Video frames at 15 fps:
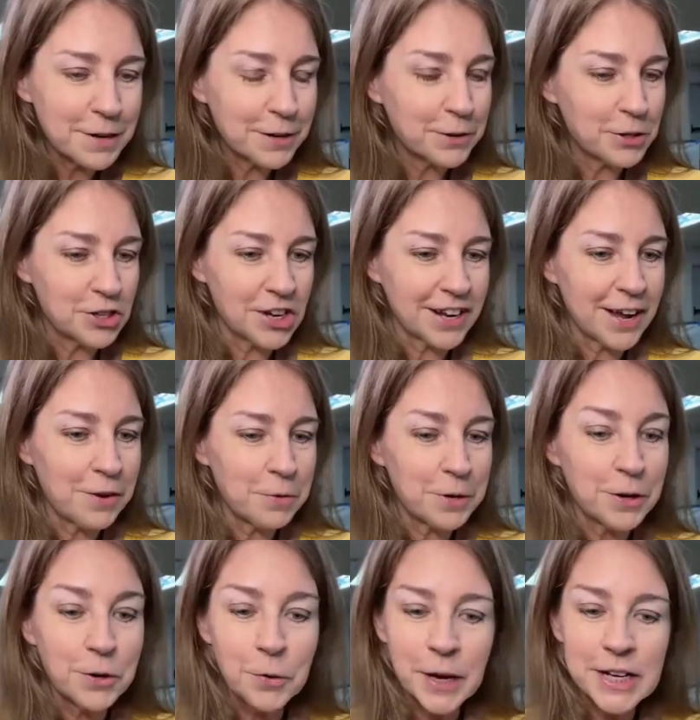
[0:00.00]
I'm gonna go check out what
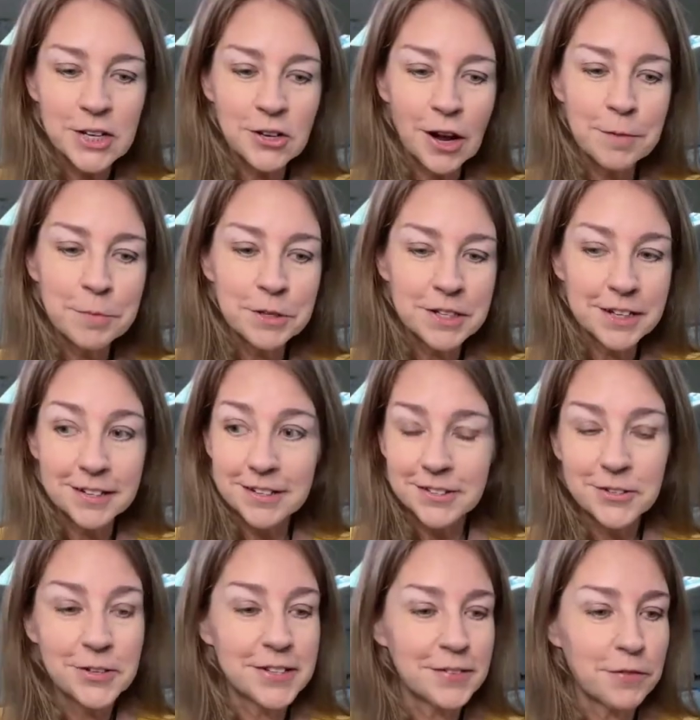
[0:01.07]
a great job you did as
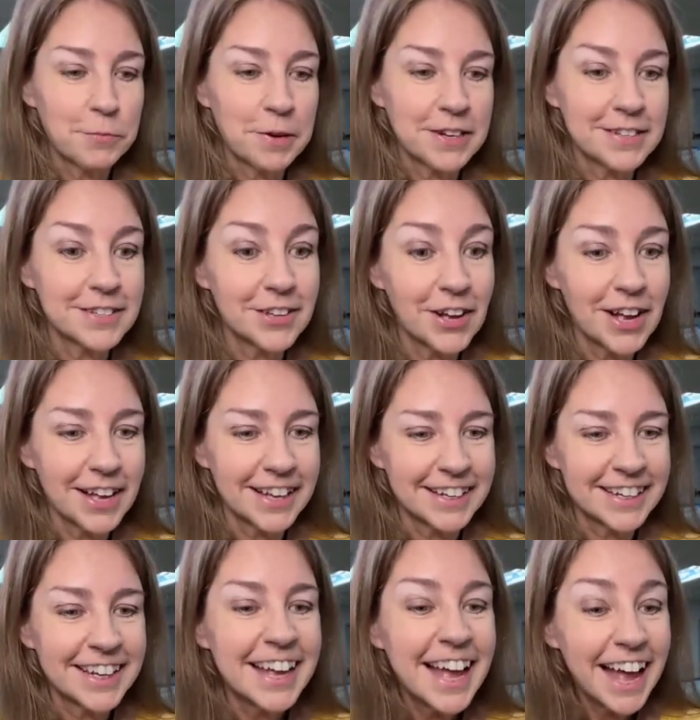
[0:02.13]
soon as everybody's gone.